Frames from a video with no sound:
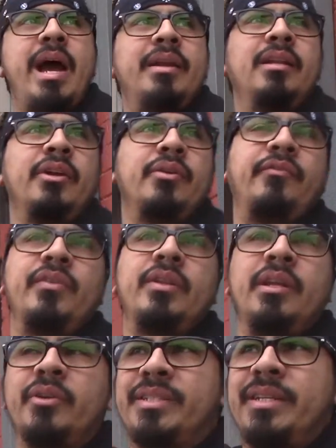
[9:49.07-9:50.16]
had a
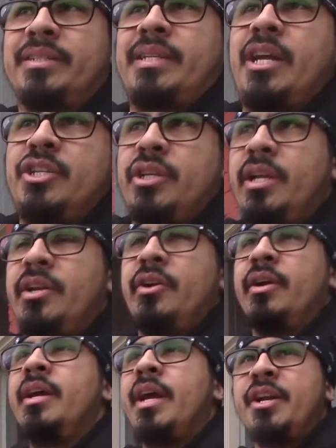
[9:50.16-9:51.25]
little sensation in
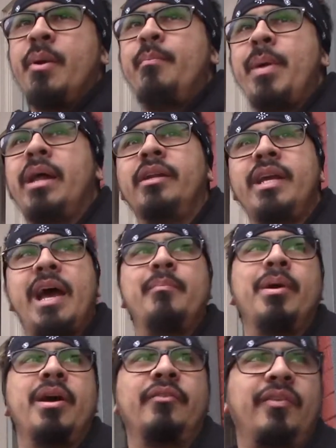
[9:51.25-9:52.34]
your belly. You had
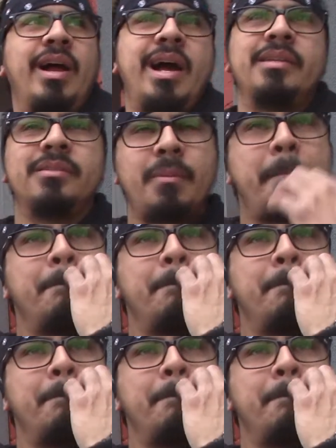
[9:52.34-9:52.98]
butterflies.